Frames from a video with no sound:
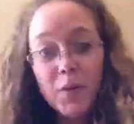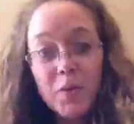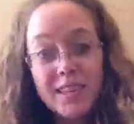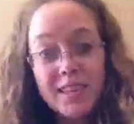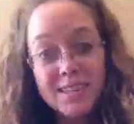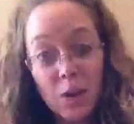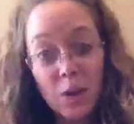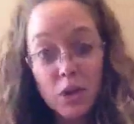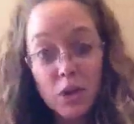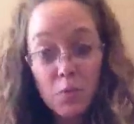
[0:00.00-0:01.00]
with the
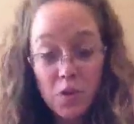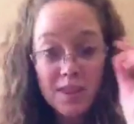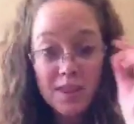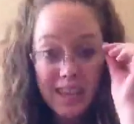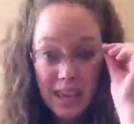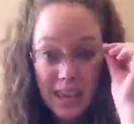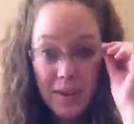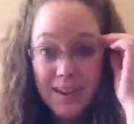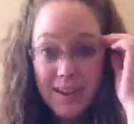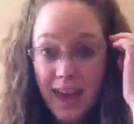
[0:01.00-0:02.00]
sandwich board theme
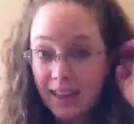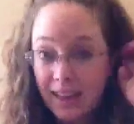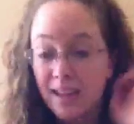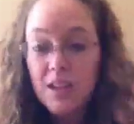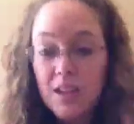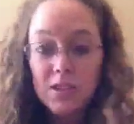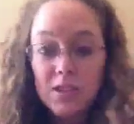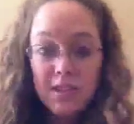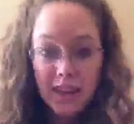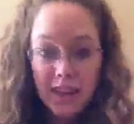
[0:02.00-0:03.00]
again,
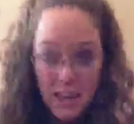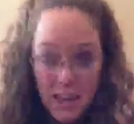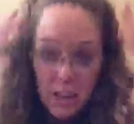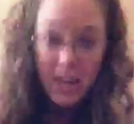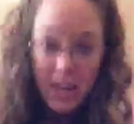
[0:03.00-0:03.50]
something that he can just